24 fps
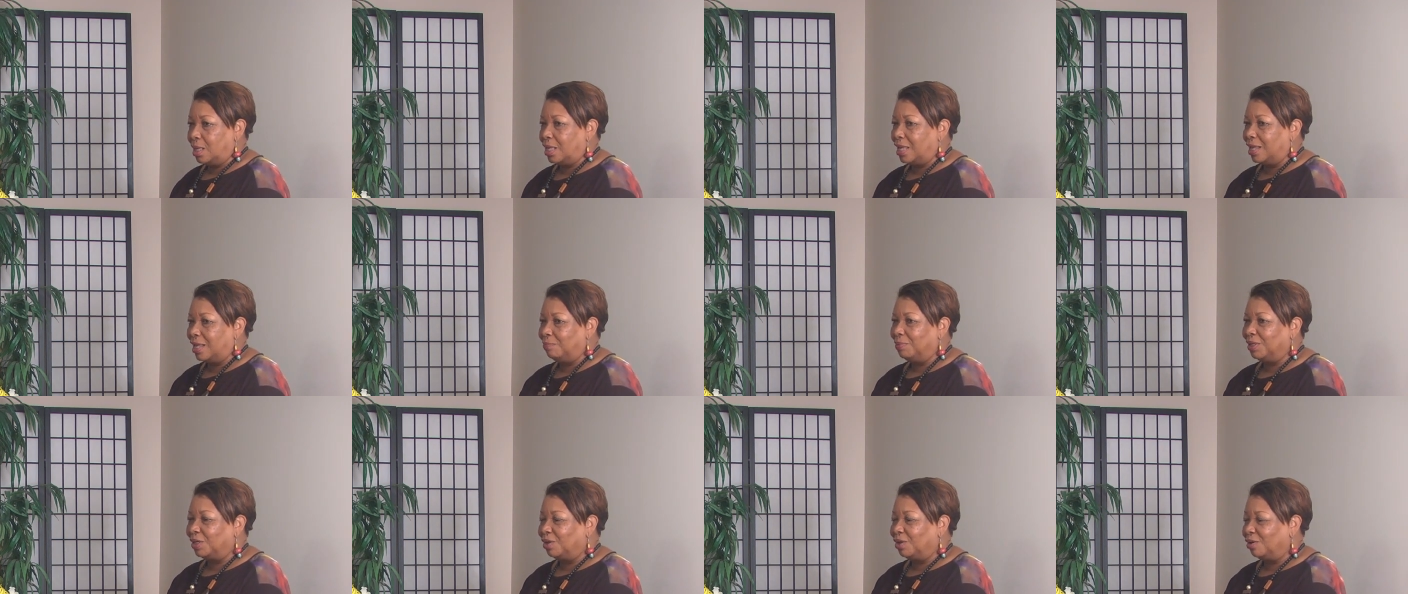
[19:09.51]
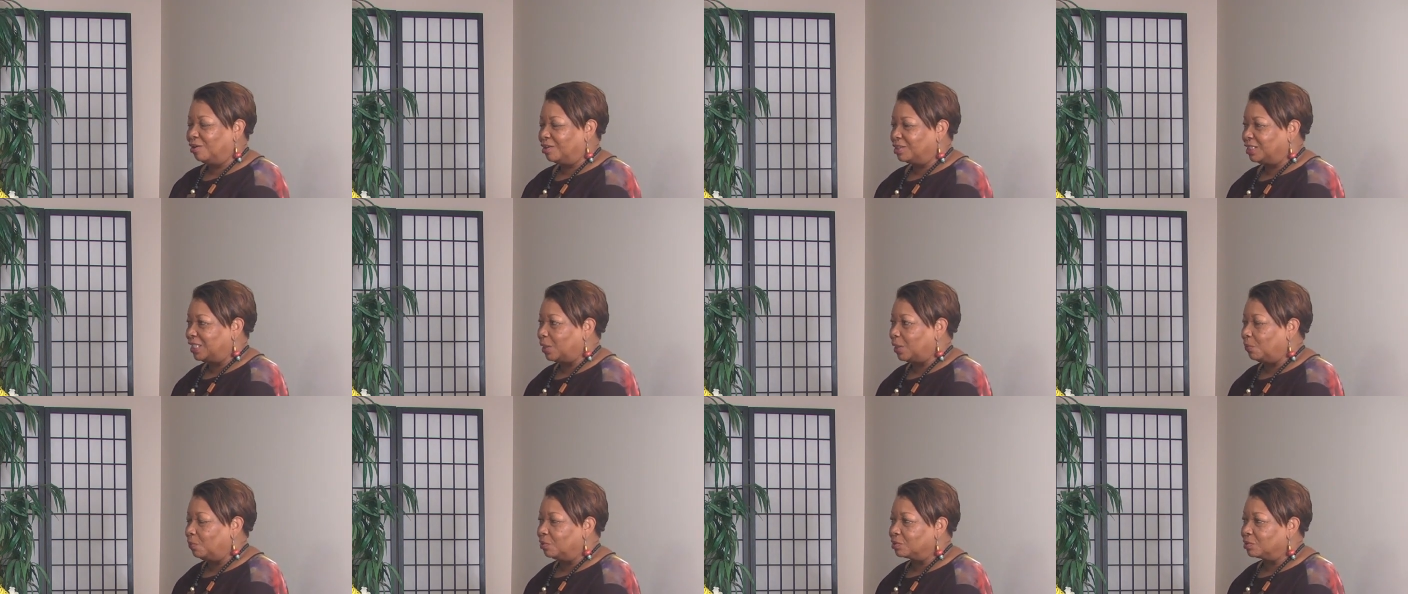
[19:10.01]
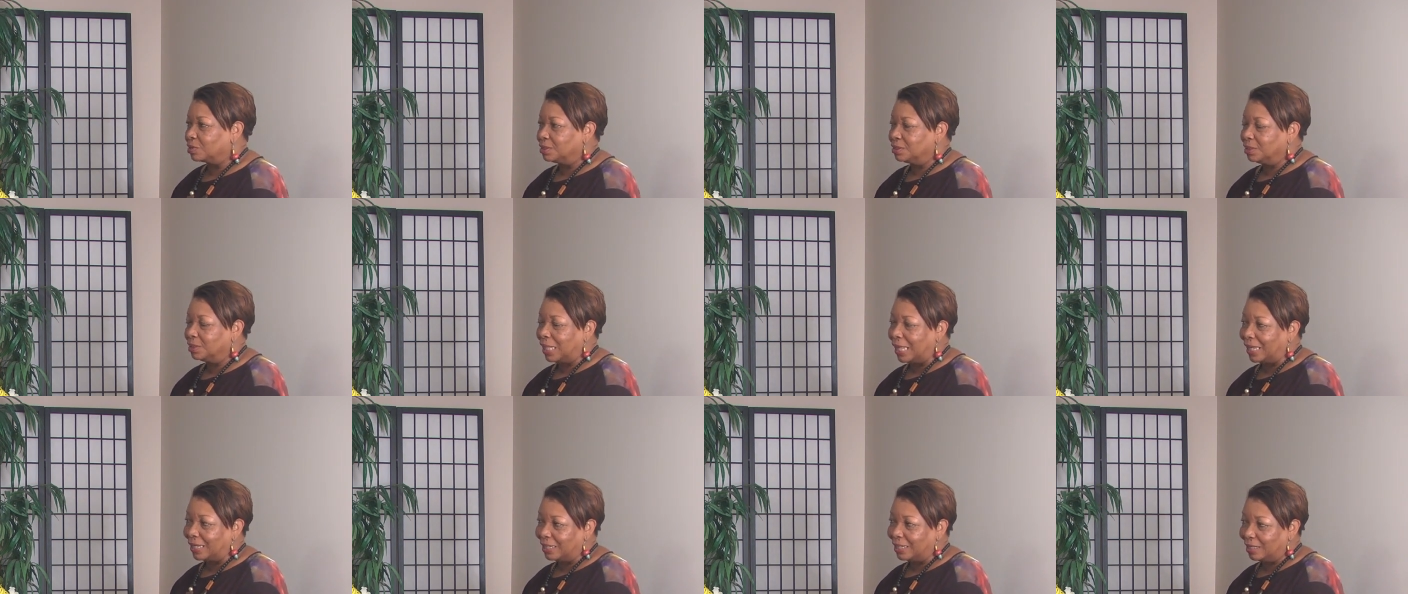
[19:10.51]
and because there
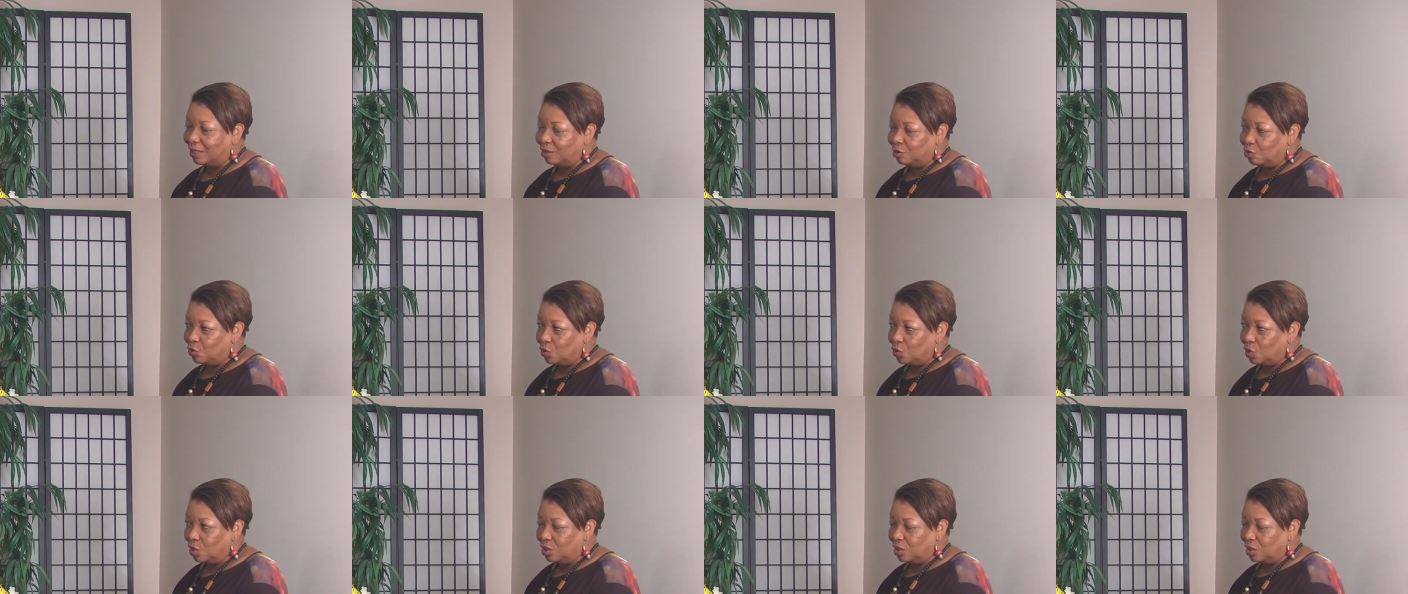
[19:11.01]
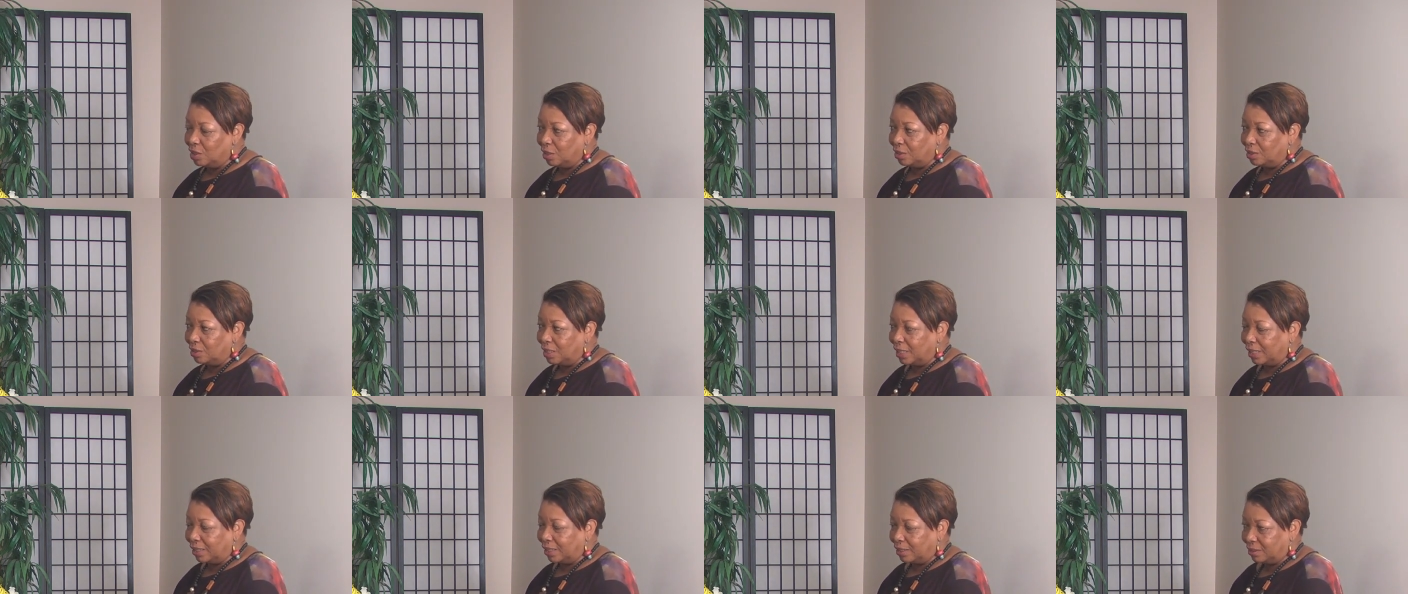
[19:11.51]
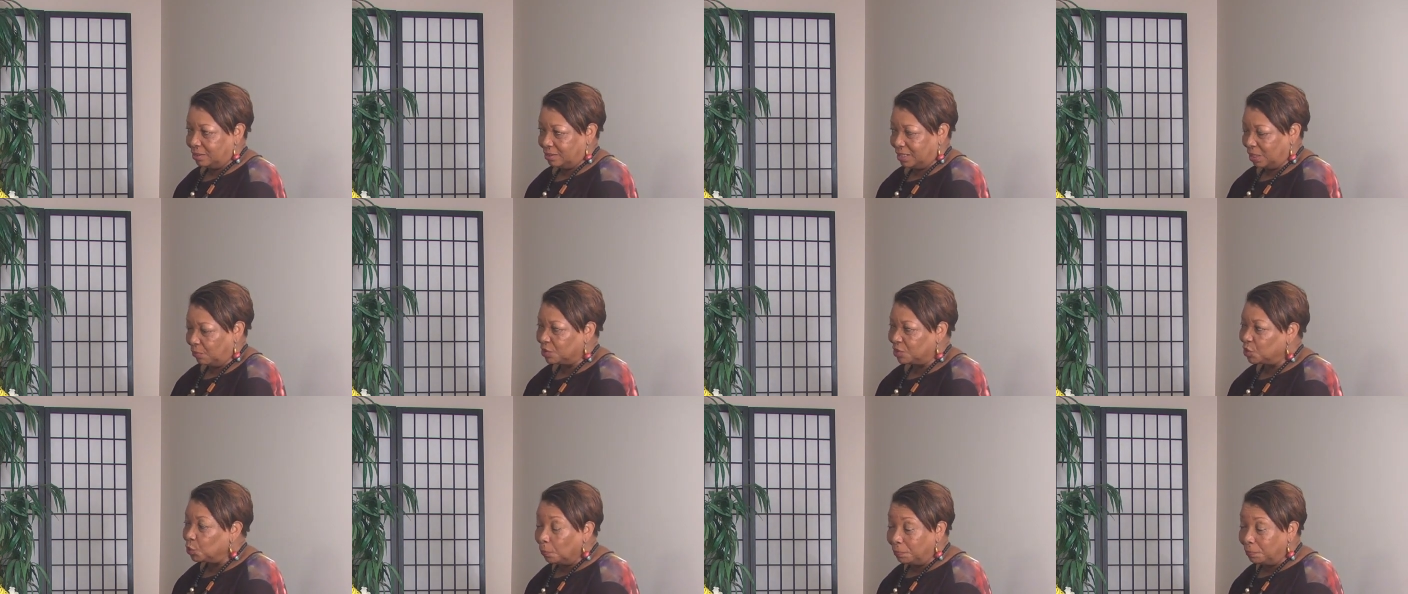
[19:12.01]
wasn't
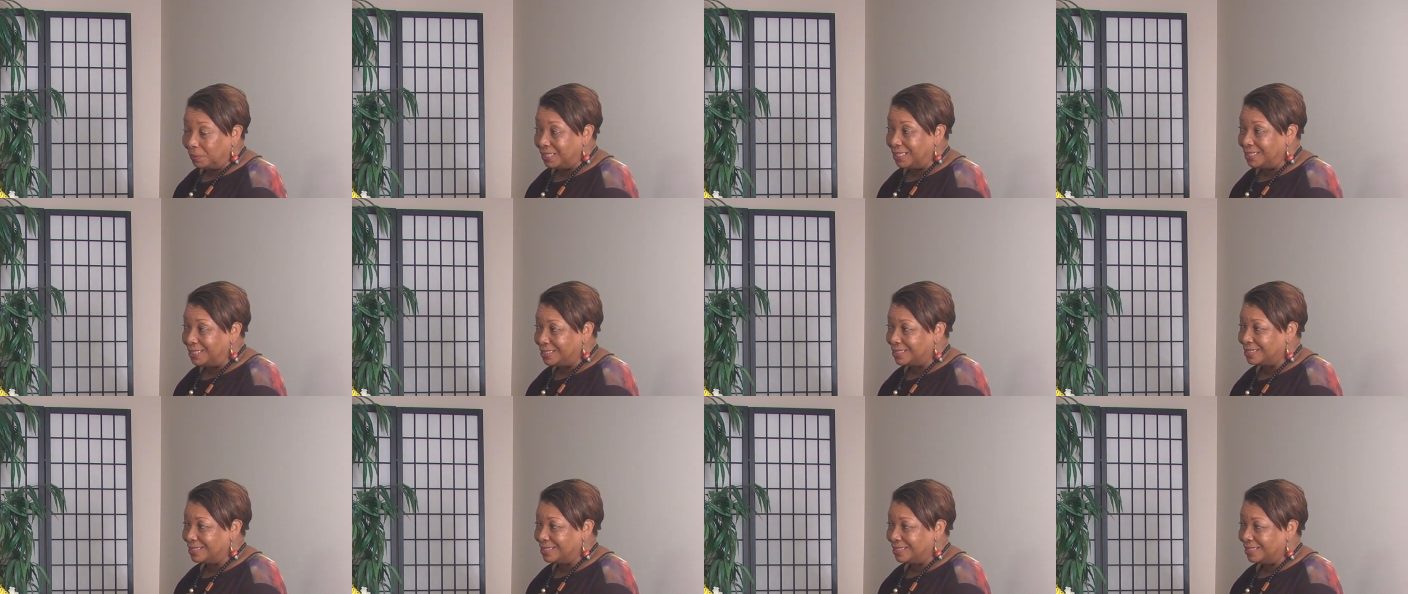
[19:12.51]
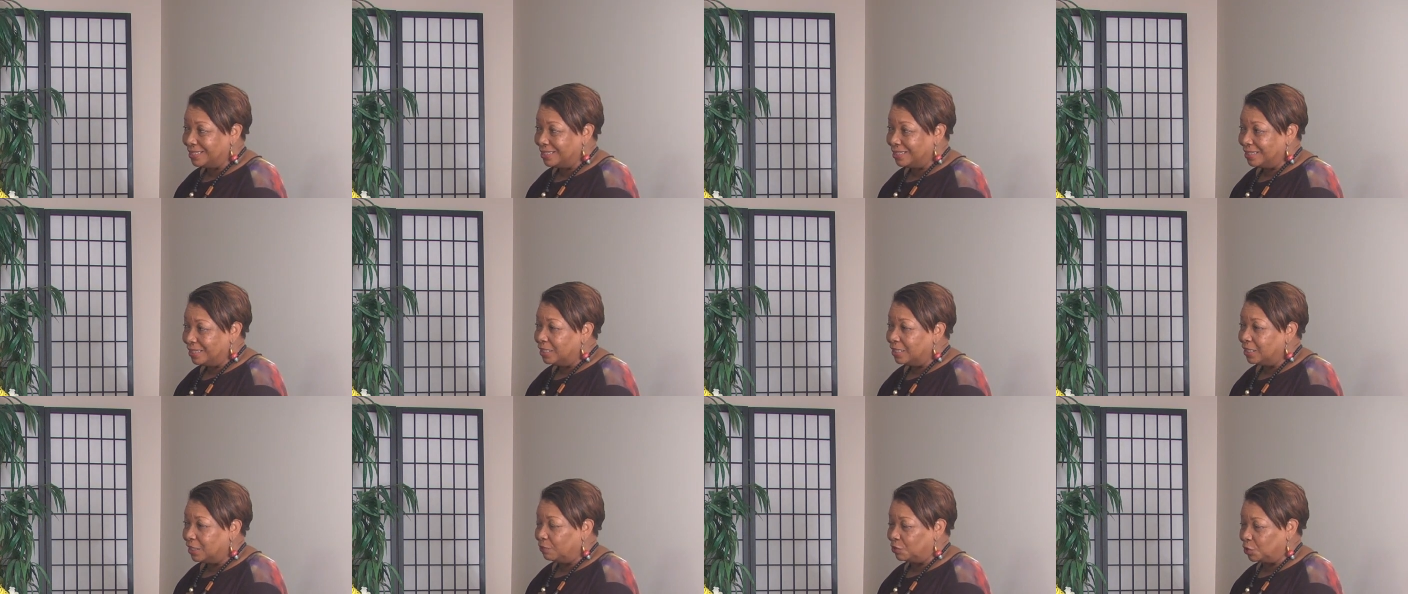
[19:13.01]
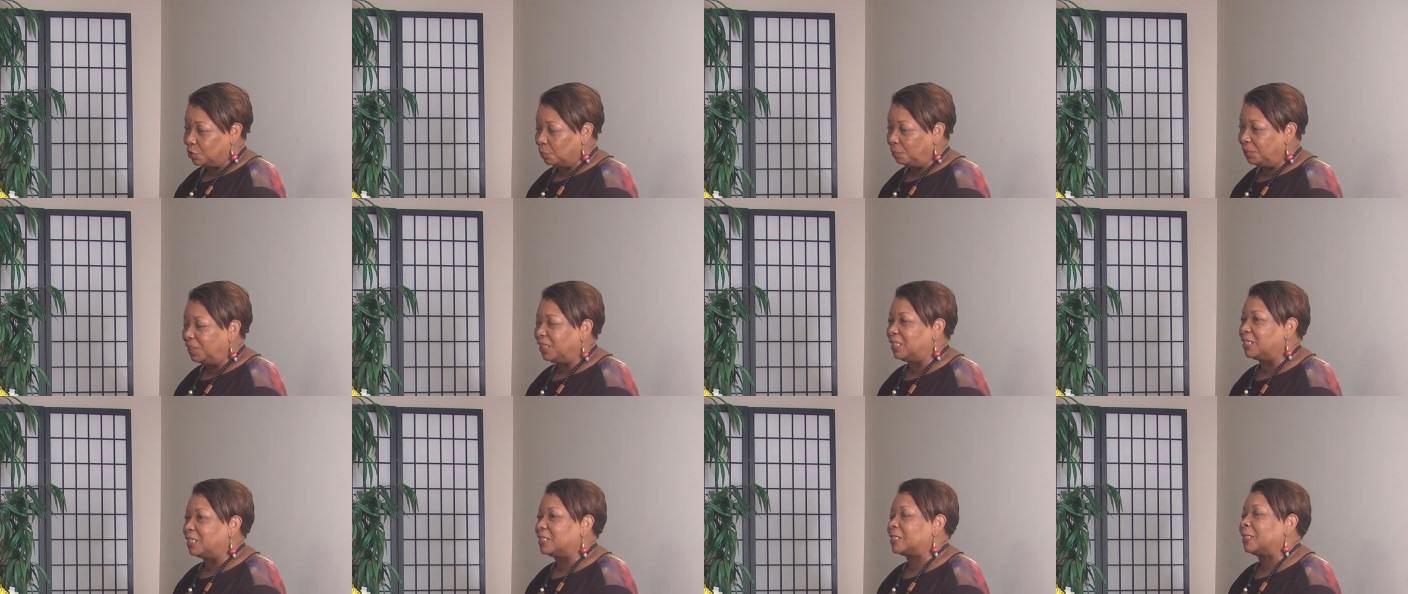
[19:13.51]
there was no peace, there was no
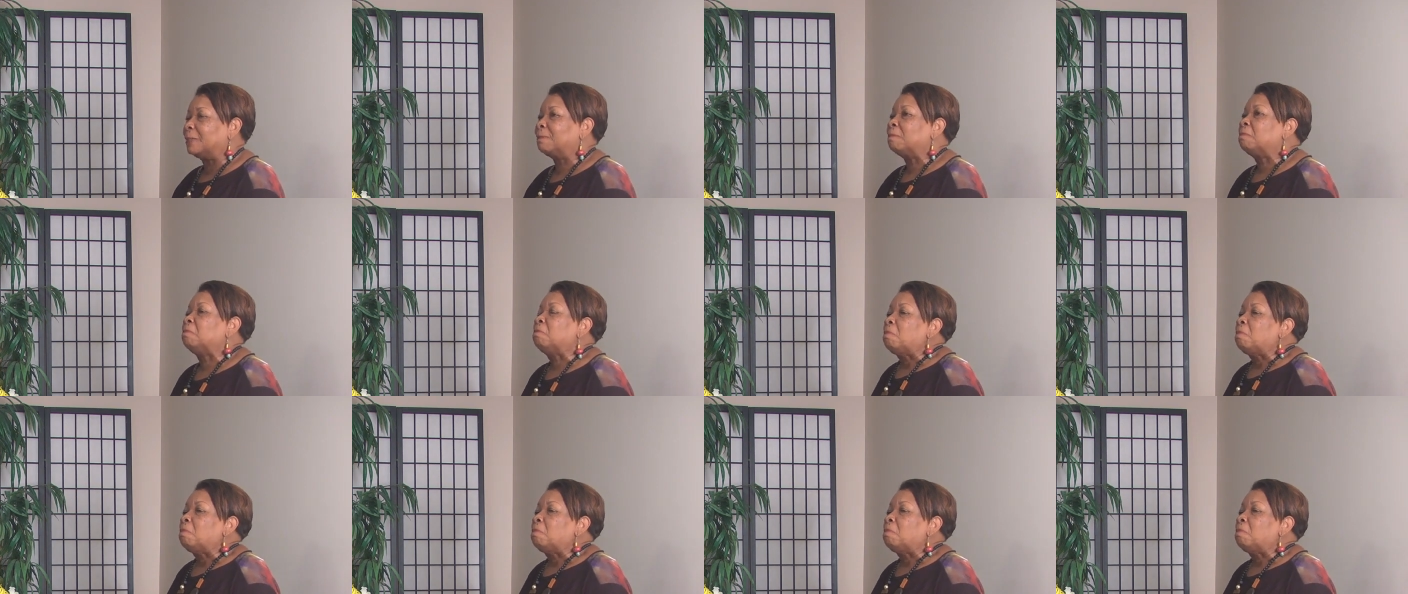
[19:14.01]
peace.